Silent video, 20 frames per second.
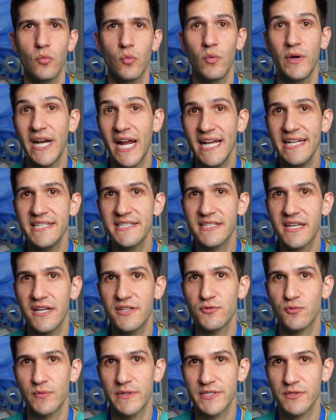When I
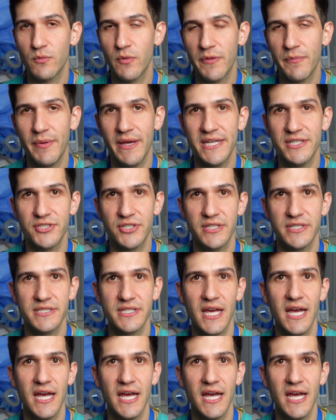discuss risk with patients,